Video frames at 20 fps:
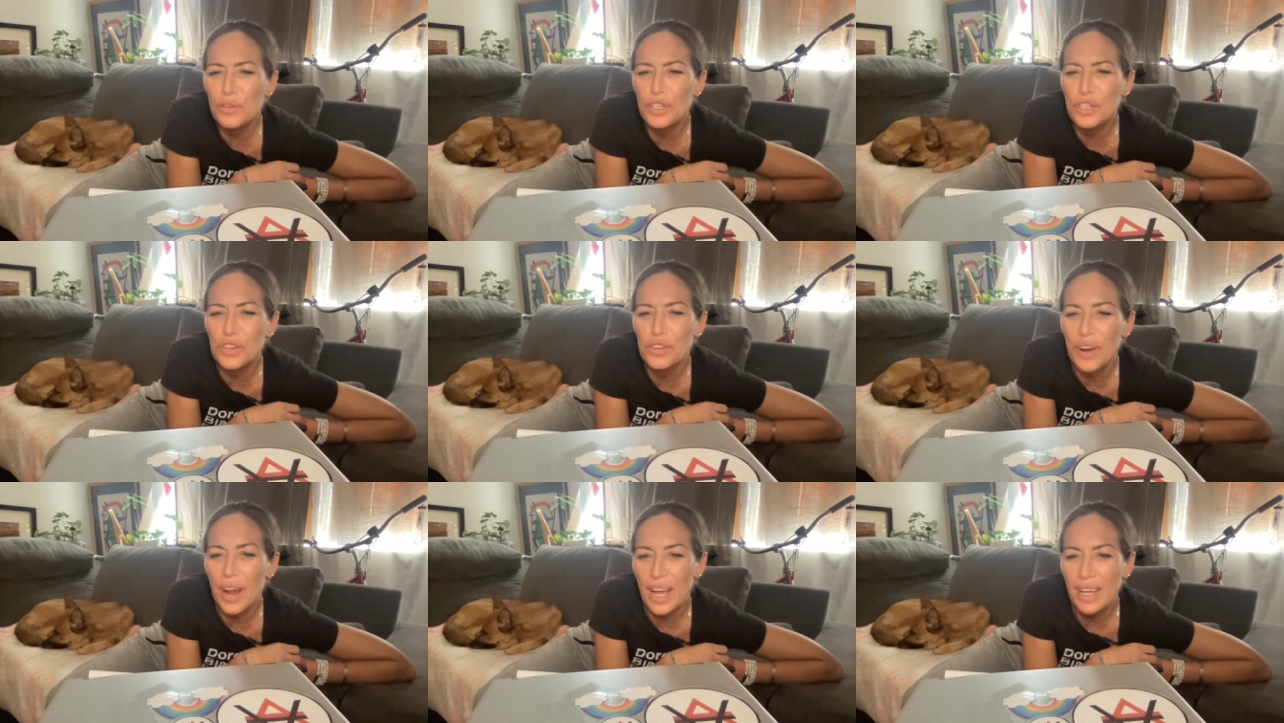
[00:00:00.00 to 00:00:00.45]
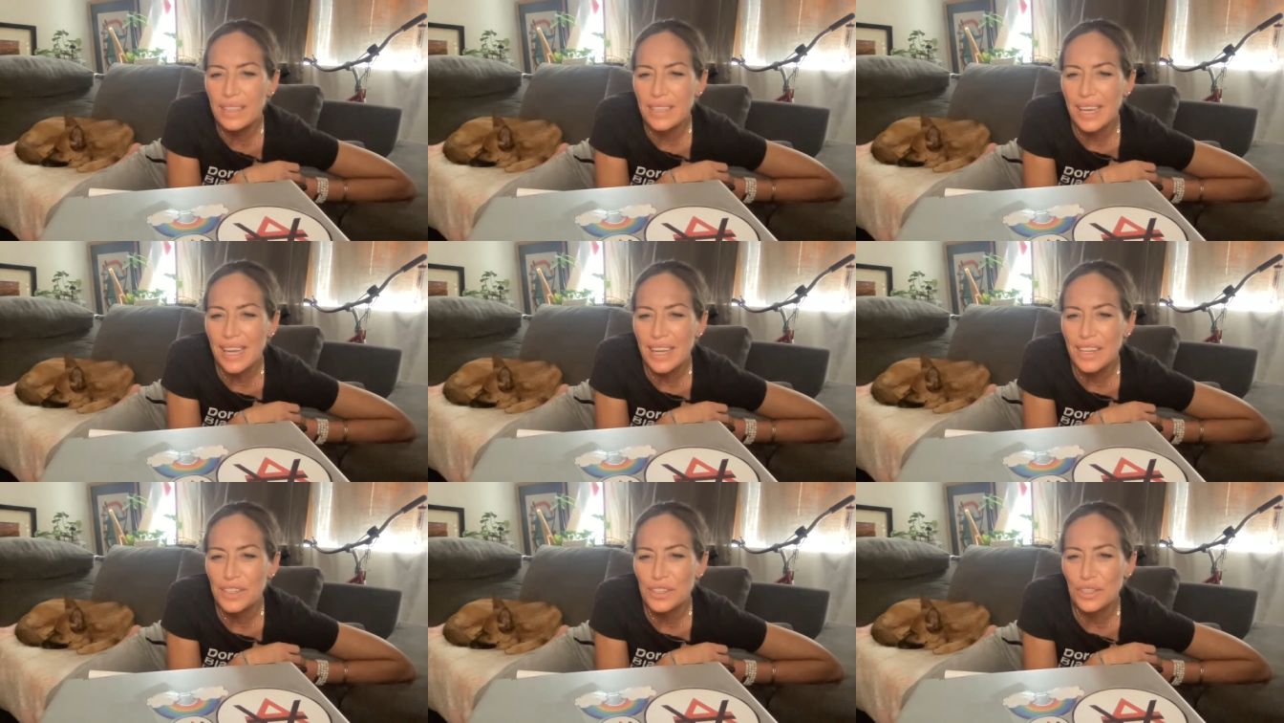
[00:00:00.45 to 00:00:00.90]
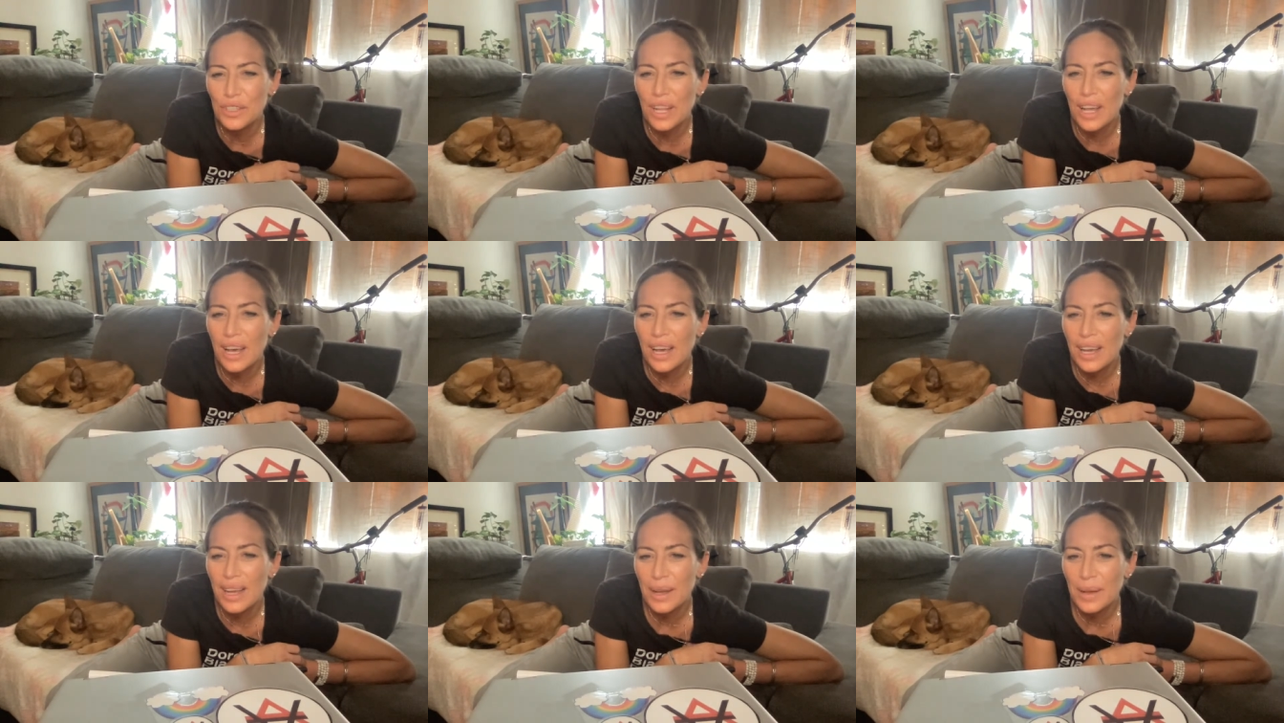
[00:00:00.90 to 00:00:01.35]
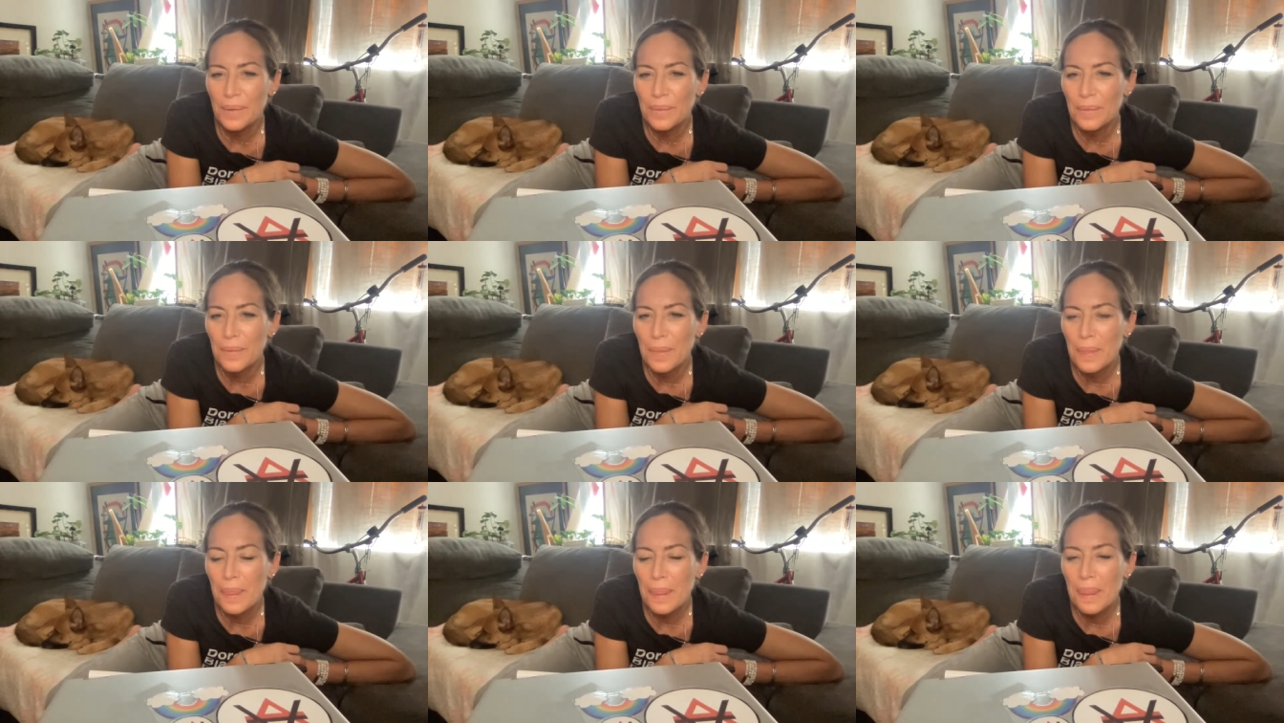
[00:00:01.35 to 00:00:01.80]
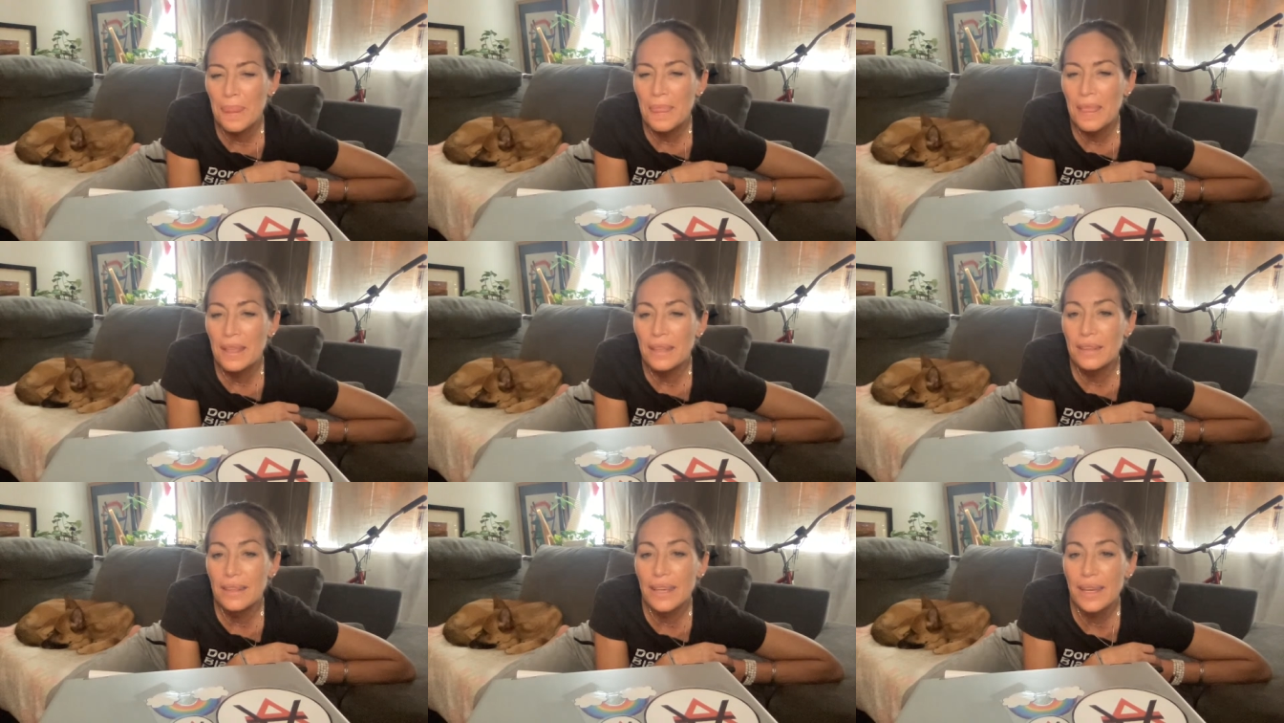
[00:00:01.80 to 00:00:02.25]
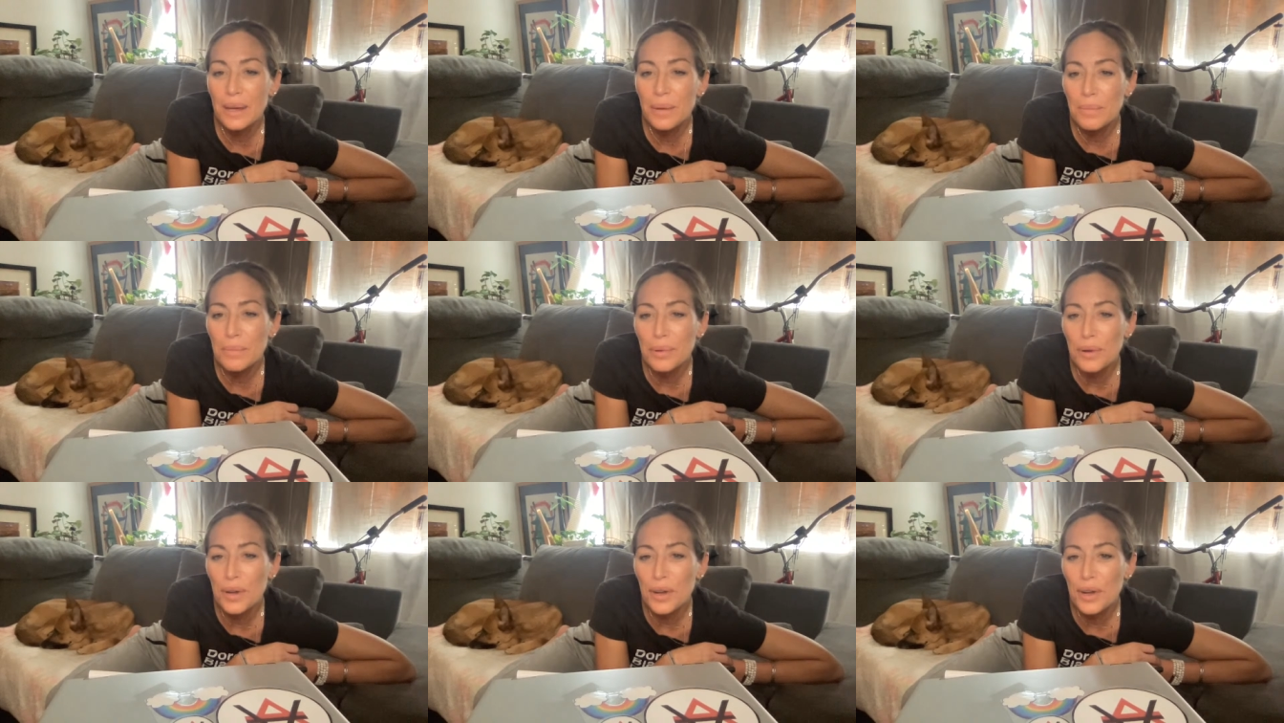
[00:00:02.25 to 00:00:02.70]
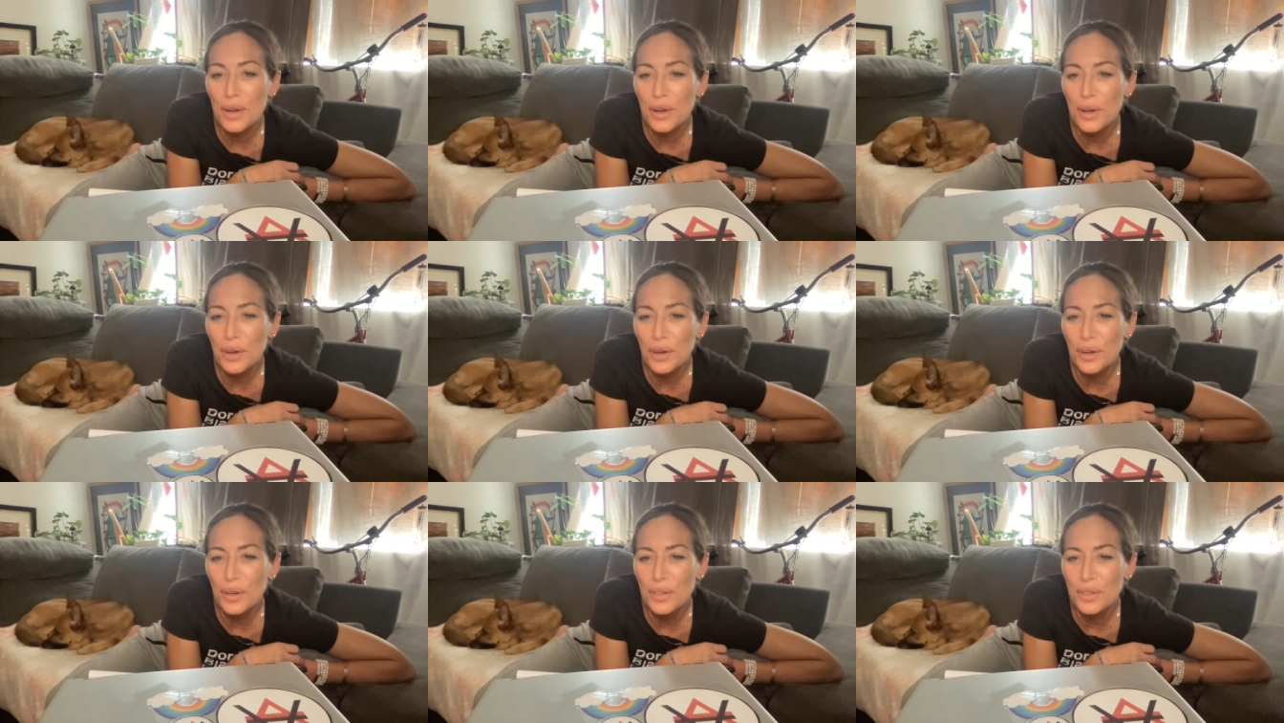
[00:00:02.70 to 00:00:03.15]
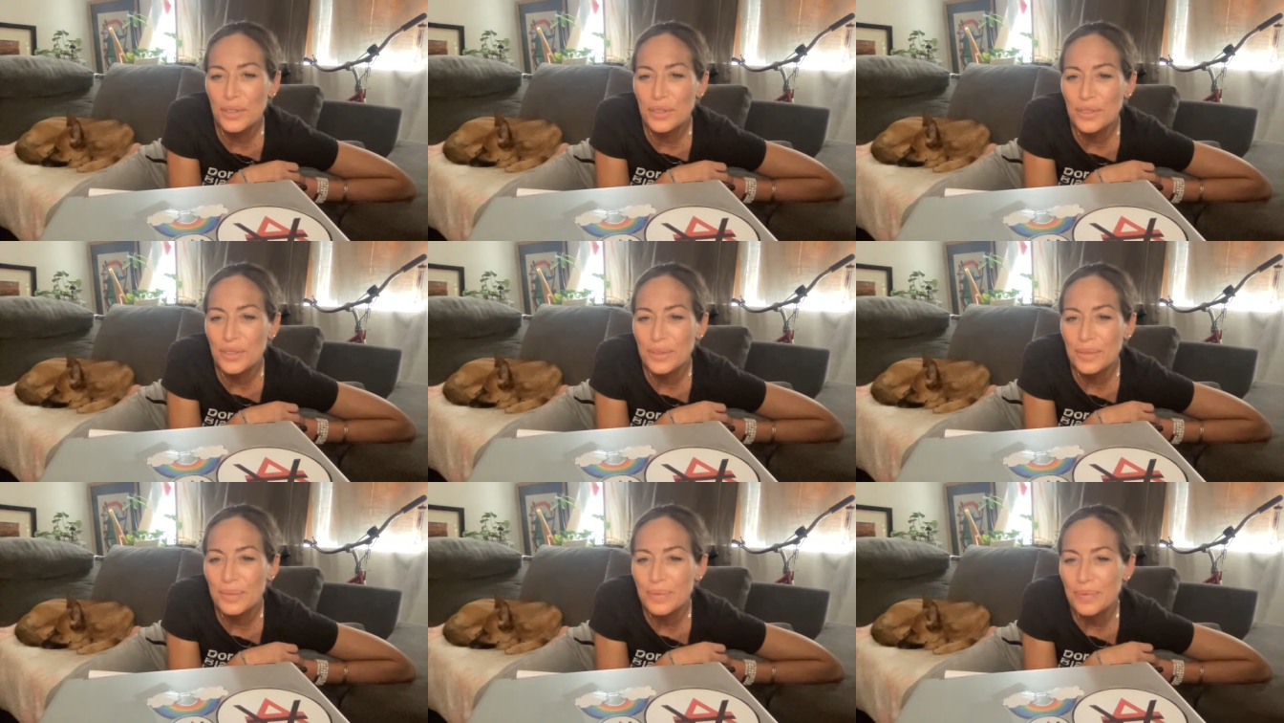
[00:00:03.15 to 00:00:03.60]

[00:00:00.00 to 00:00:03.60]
retract, Angela? Lambros.